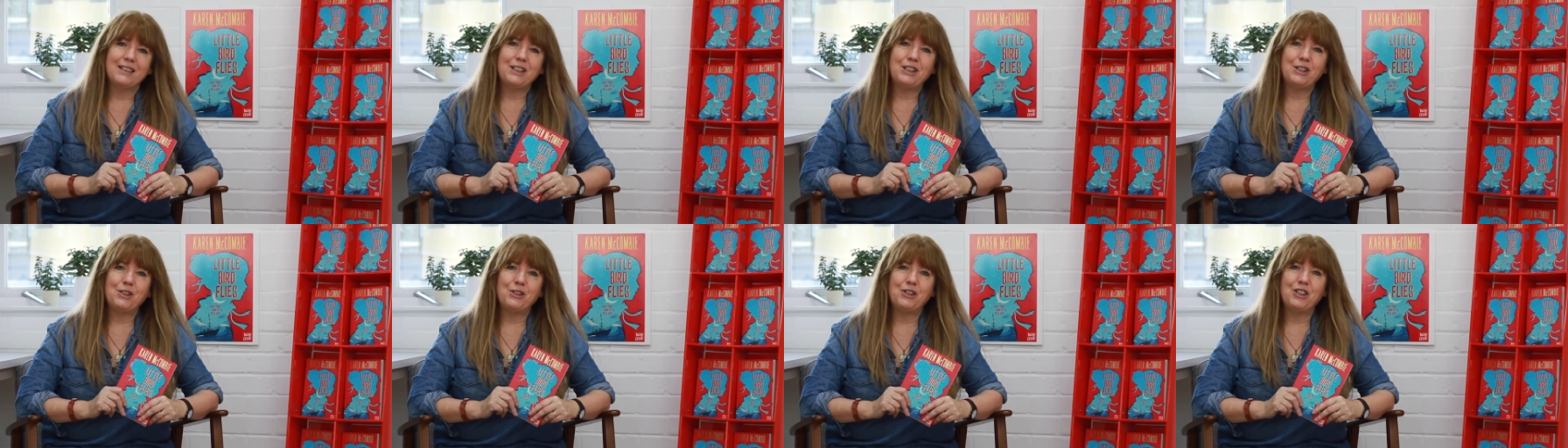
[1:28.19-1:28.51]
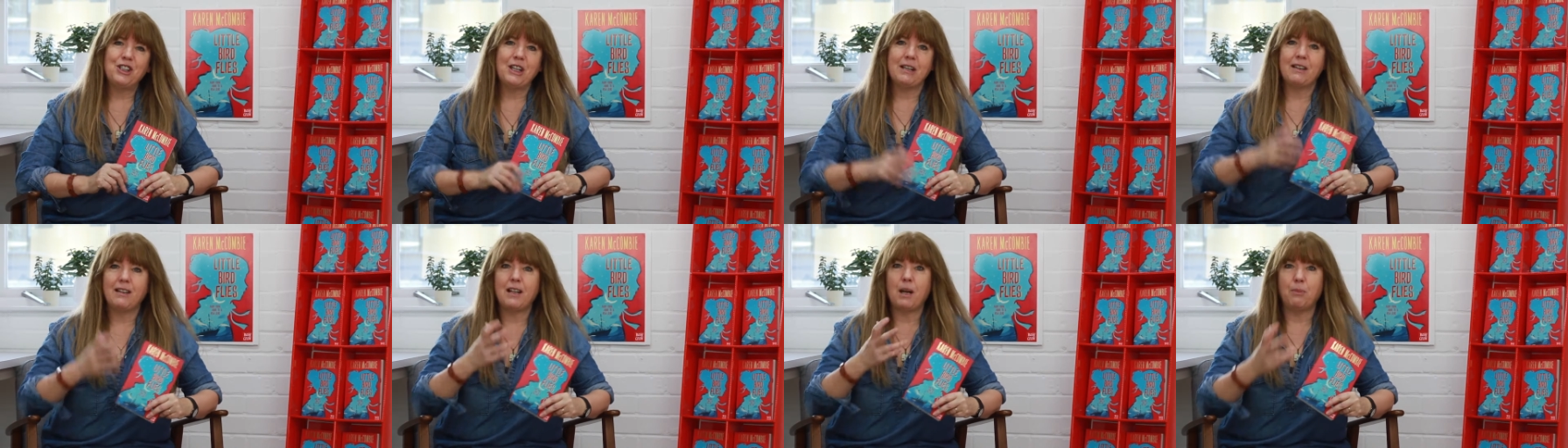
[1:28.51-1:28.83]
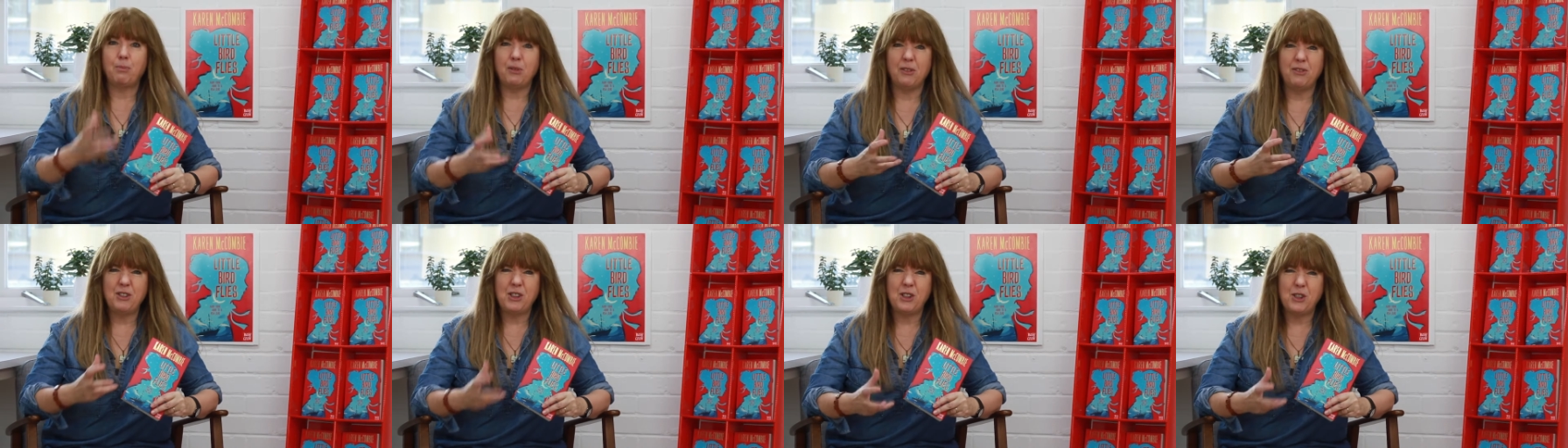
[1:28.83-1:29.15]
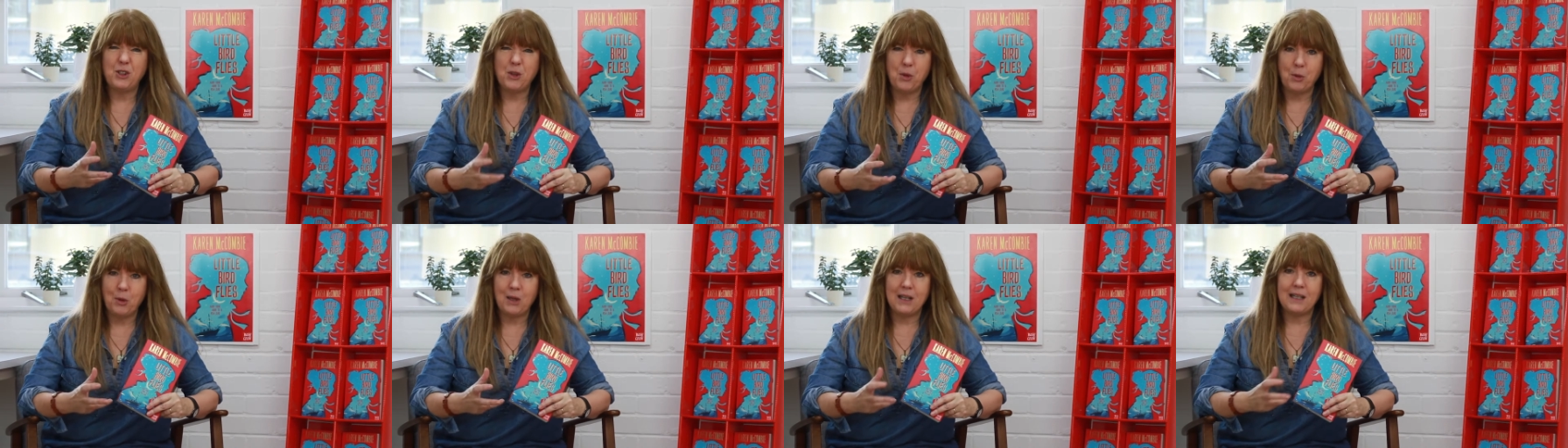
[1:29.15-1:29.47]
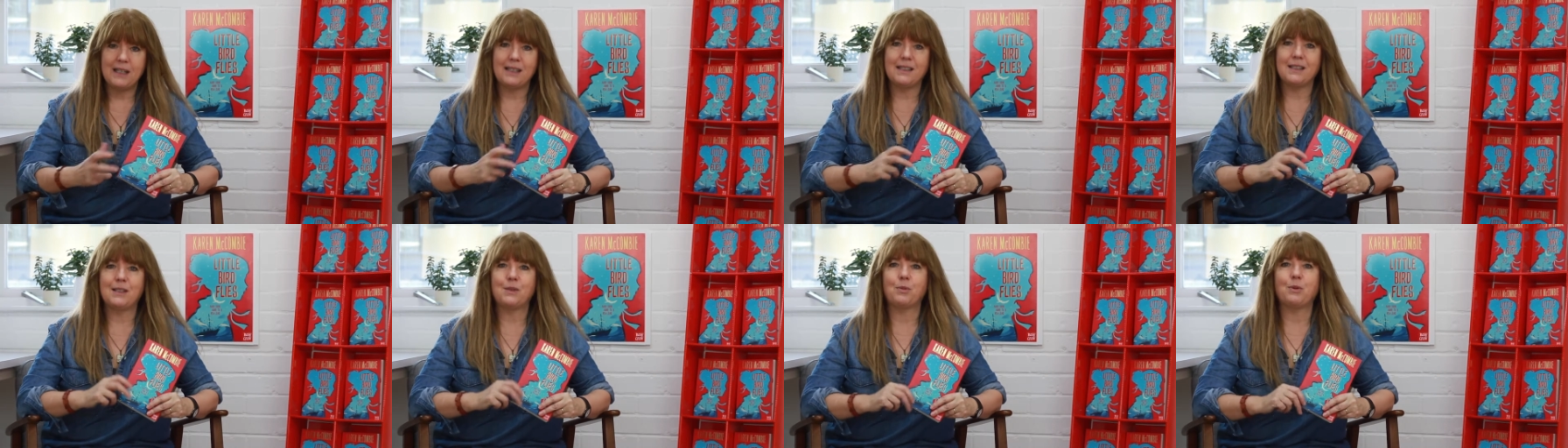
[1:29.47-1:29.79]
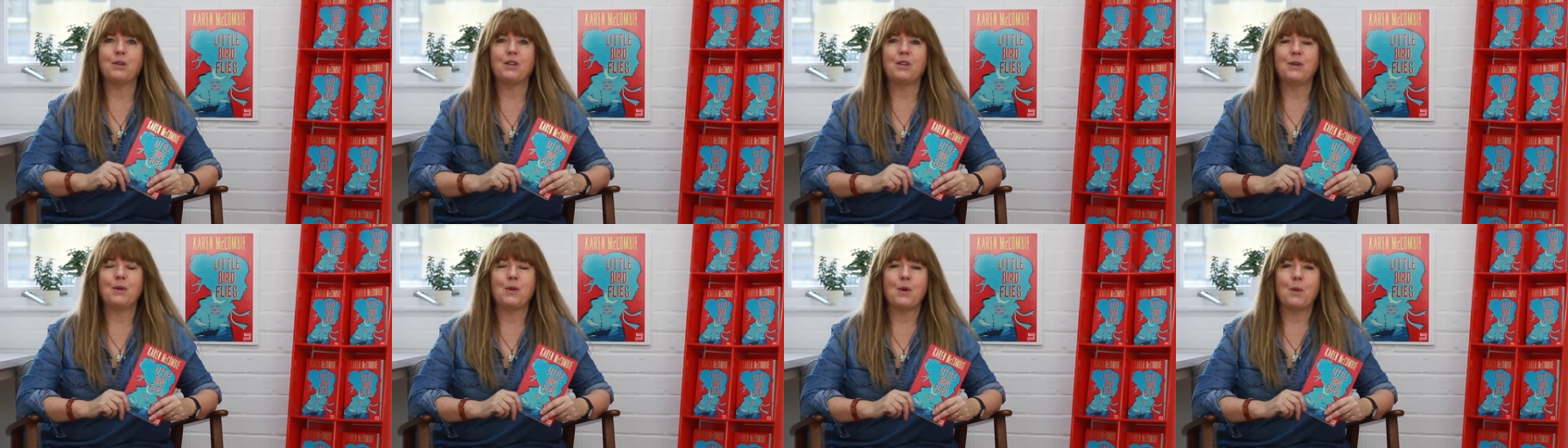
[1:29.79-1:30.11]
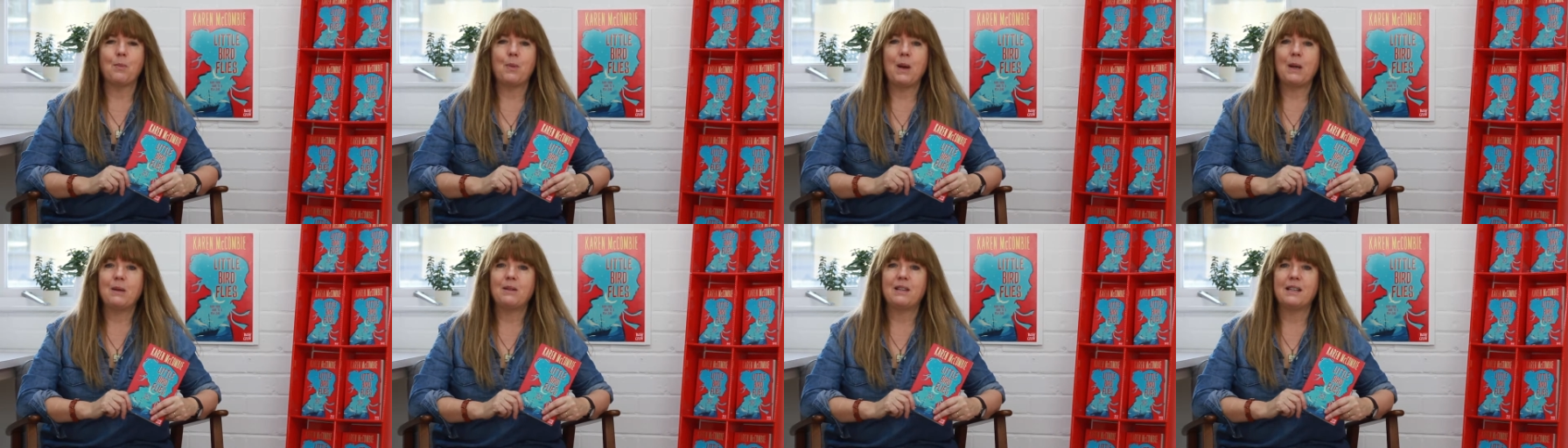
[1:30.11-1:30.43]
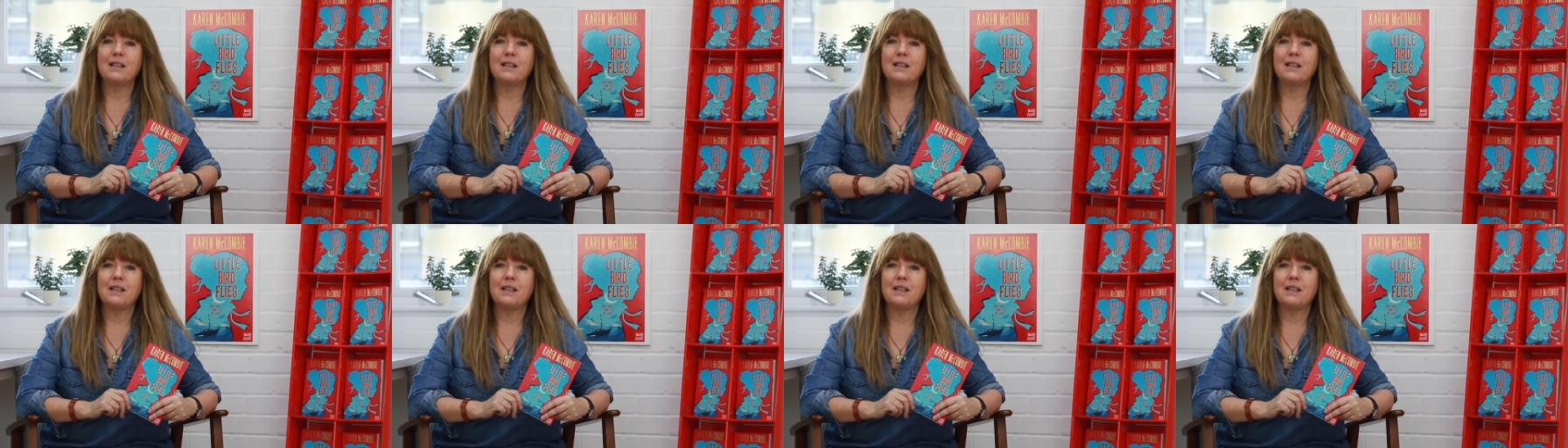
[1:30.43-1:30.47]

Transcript: to share a couple of stories with you about